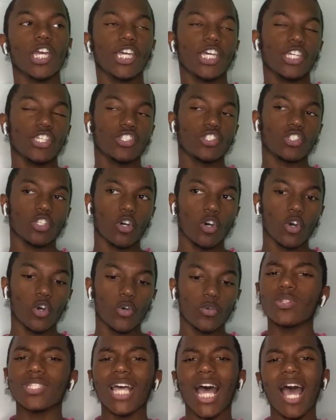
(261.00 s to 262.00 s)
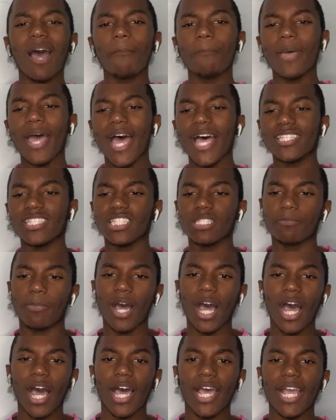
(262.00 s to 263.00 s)
So time passes
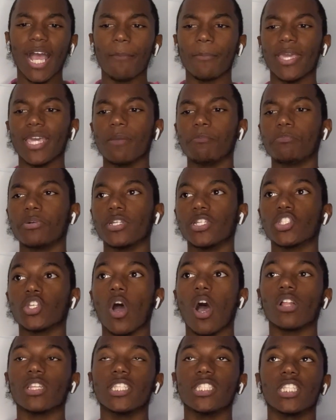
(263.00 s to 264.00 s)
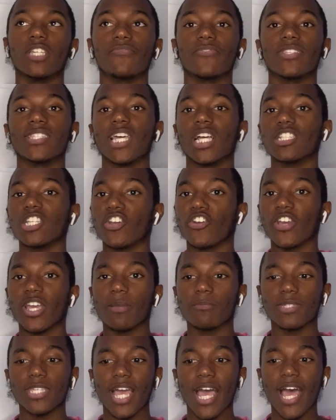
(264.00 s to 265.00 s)
by, I'm getting put into all these different Telegram
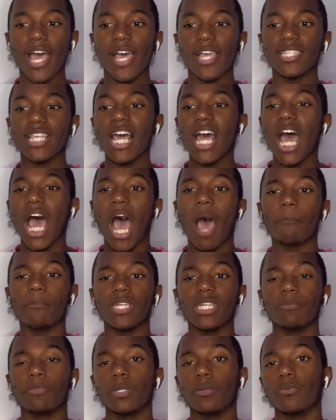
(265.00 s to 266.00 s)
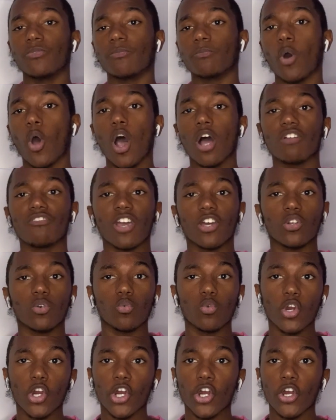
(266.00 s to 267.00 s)
chats. I'm meeting people from all around the
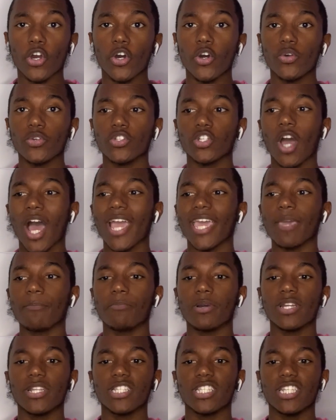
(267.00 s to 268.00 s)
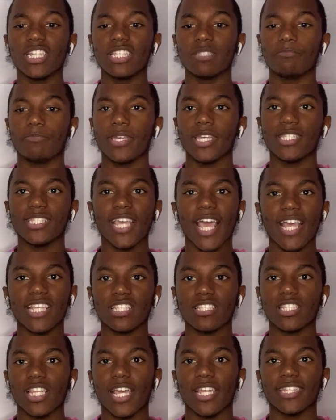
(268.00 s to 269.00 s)
world. I get put into these big chats and
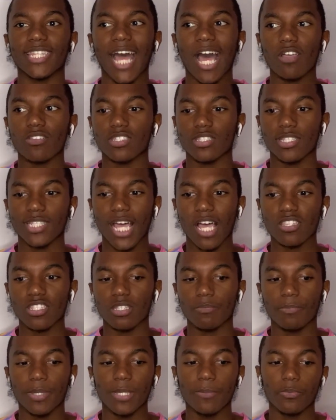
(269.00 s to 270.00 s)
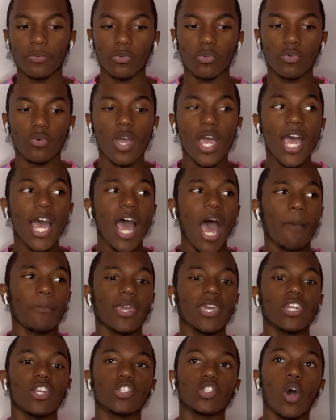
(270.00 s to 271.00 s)
it's like thousands and thousands of people. I'm
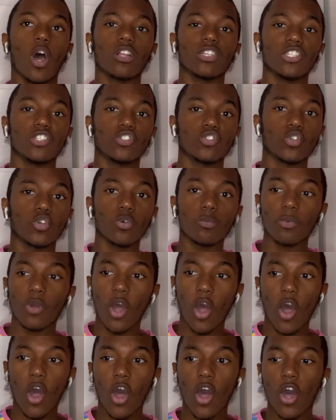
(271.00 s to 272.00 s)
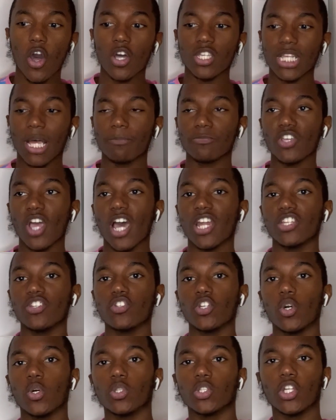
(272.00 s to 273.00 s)
getting into all these Zoom calls. I'm trying
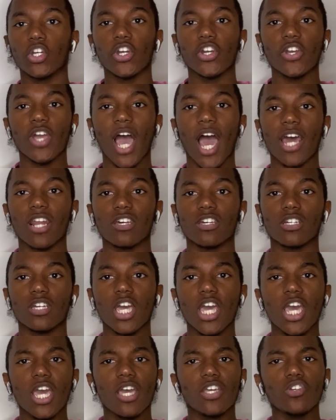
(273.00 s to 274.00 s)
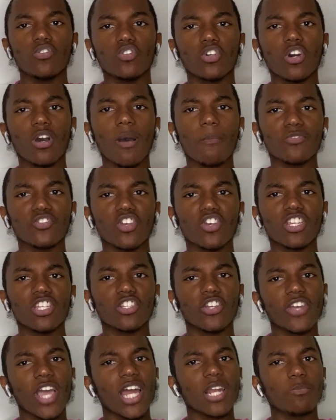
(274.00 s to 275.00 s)
to, learn how to, I'm trying to learn
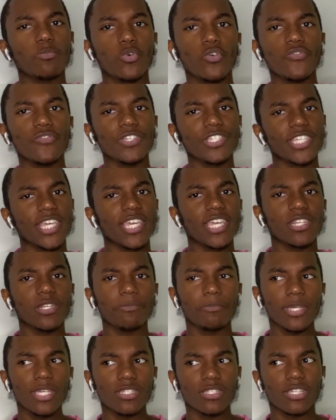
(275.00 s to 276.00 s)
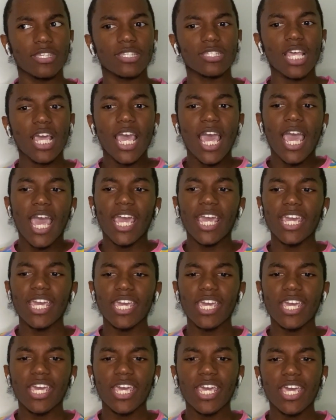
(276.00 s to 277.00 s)
how to move and shake in the business.
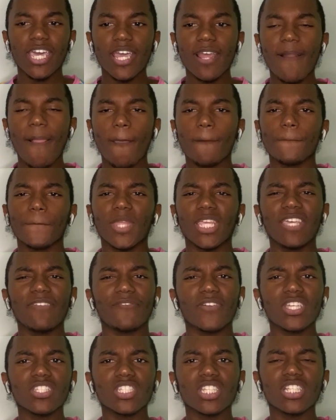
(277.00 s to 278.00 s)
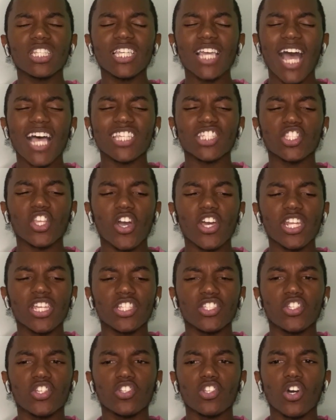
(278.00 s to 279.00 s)
And eventually I started,
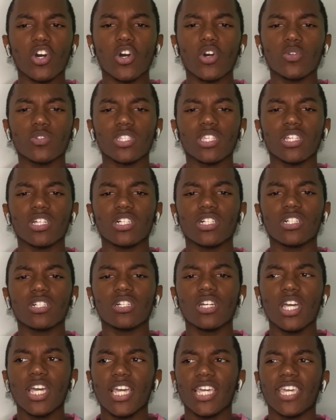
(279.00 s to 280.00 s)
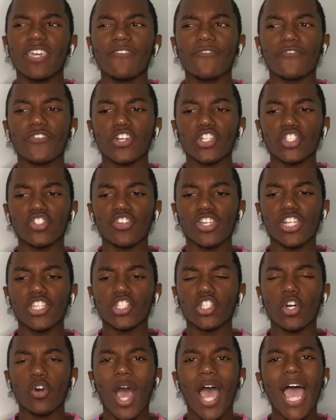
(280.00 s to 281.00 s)
to get frustrated.
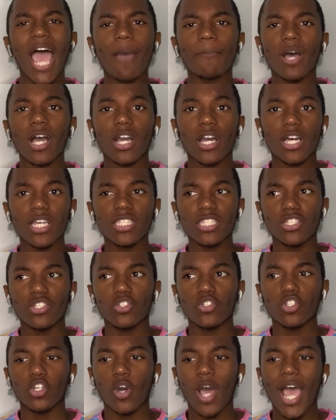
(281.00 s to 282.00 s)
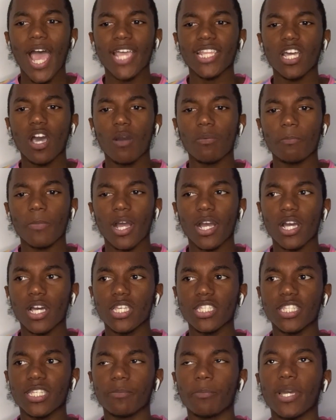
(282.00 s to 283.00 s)
So I had my cousin, I had to help my
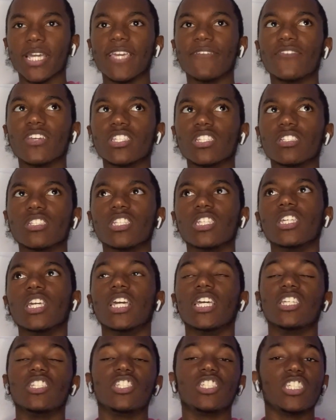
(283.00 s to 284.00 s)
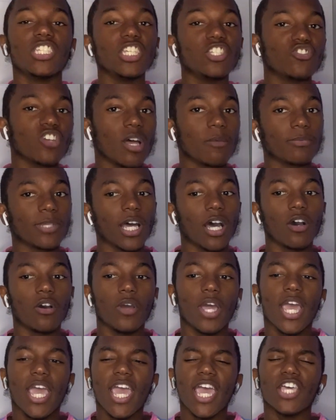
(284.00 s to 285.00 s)
cousin, but eventually she dropped out.
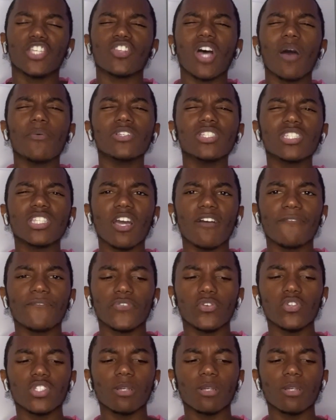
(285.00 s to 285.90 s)
And so I was just confused.